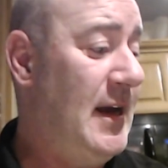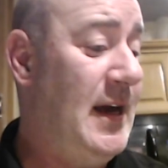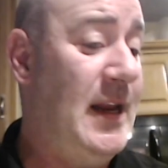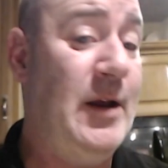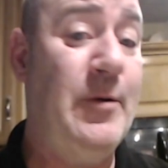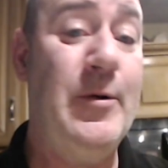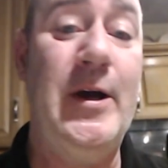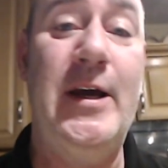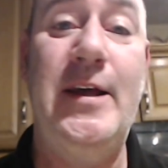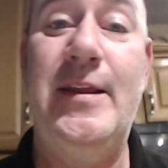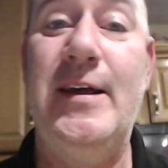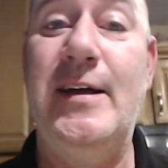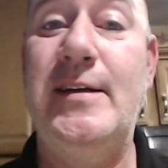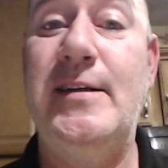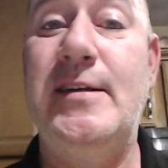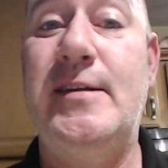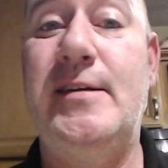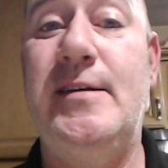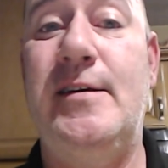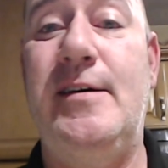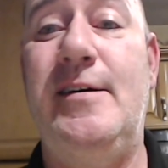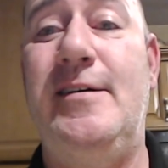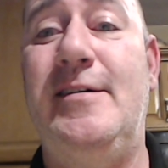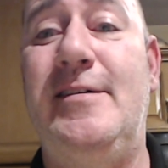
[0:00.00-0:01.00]
Anyway,
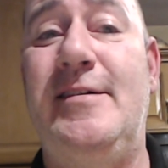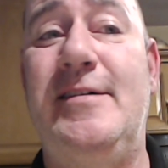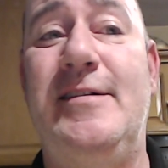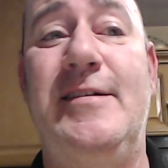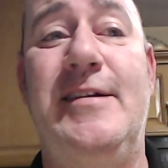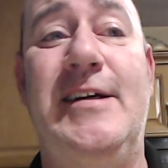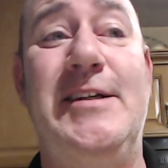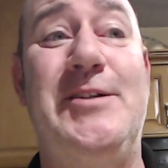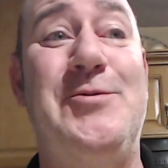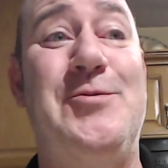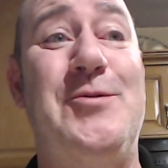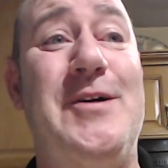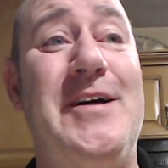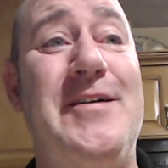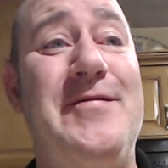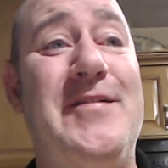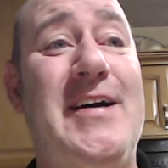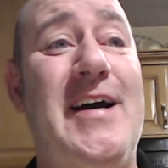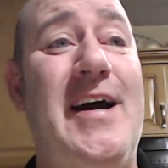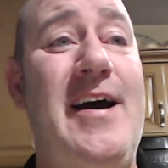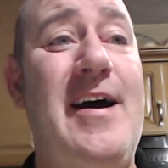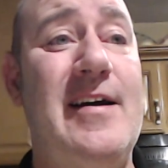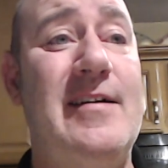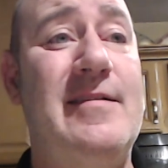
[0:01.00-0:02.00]
that's what I've
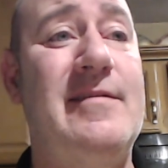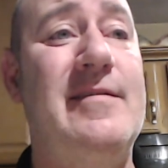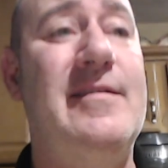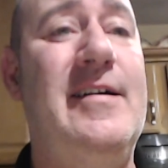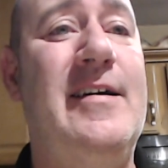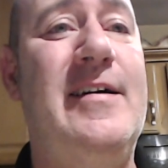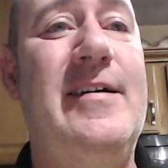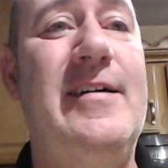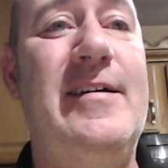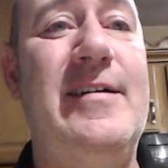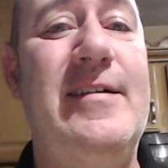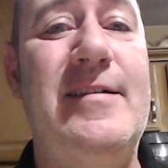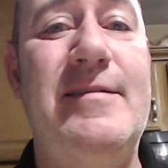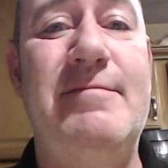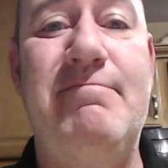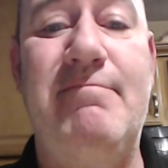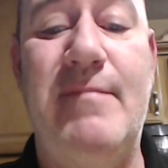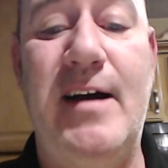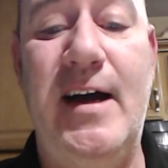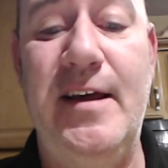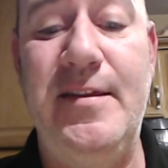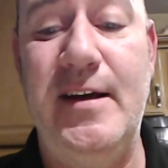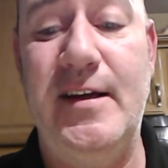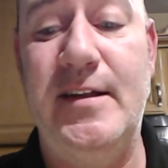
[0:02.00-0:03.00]
got.
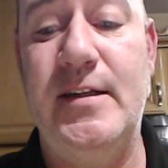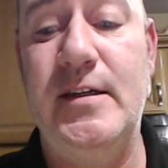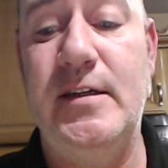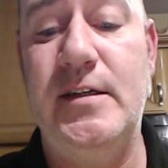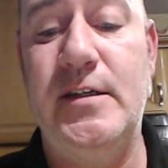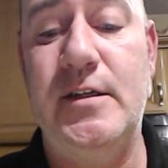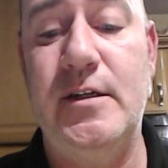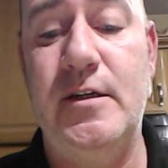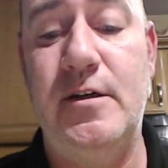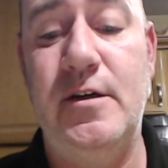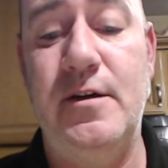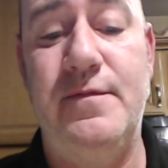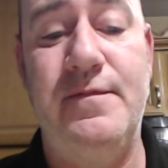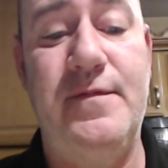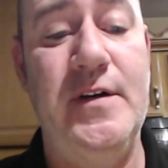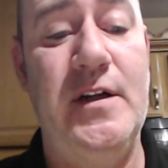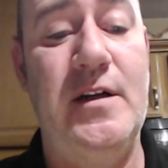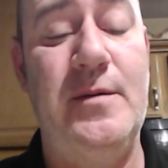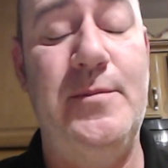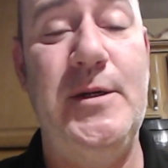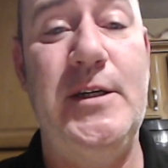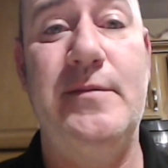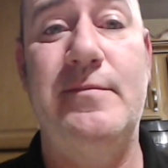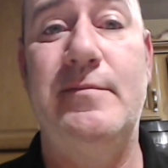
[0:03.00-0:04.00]
I think this is a good
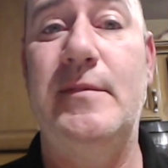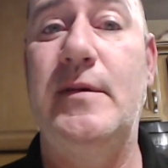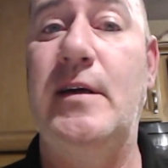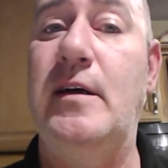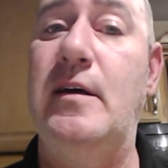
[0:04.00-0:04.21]
filament.